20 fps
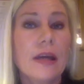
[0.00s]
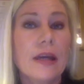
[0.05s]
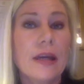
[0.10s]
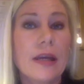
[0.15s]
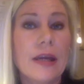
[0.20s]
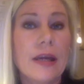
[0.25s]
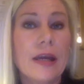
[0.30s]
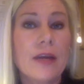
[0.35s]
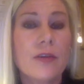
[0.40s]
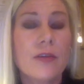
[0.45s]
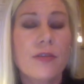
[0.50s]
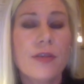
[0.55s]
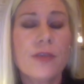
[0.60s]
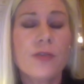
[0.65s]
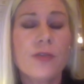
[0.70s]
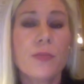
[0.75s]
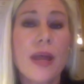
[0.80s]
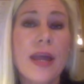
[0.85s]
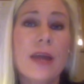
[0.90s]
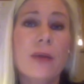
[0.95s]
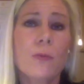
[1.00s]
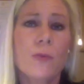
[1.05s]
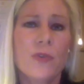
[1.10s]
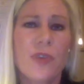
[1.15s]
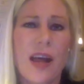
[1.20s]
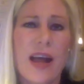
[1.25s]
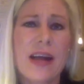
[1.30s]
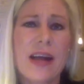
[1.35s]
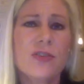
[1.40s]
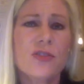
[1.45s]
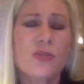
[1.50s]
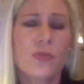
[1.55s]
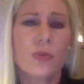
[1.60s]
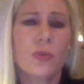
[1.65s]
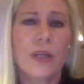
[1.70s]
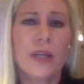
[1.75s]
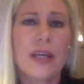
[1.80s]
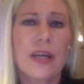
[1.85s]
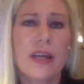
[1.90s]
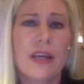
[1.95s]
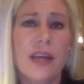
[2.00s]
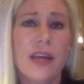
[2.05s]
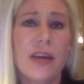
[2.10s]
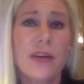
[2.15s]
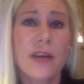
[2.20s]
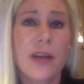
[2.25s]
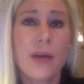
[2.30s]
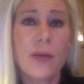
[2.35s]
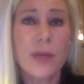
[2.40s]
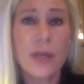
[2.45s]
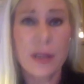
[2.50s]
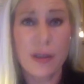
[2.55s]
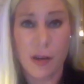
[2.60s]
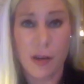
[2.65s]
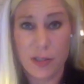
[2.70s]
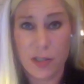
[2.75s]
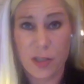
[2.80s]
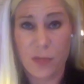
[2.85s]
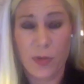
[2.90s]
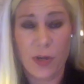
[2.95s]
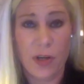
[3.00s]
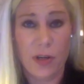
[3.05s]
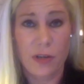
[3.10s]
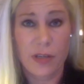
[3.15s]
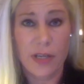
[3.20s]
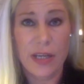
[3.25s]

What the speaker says: And this man was actually a karaoke customer.